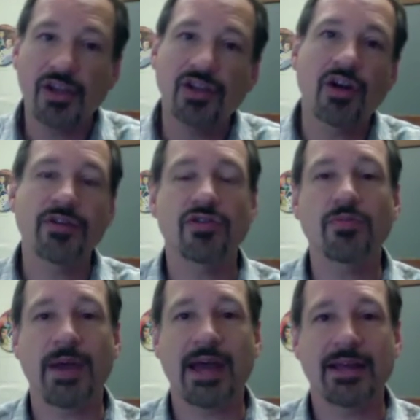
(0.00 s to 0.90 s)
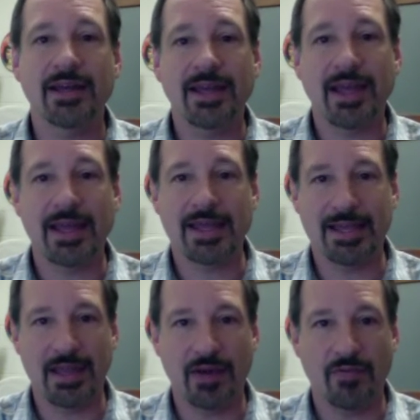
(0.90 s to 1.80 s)
you can always go back and
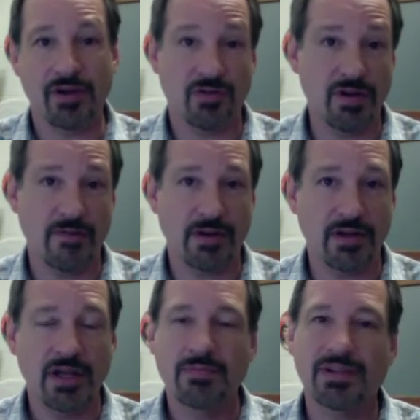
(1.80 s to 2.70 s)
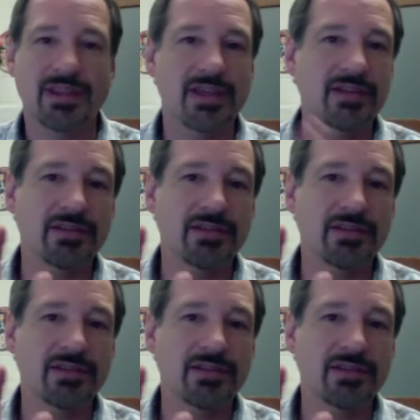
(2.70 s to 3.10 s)
retrieve it. But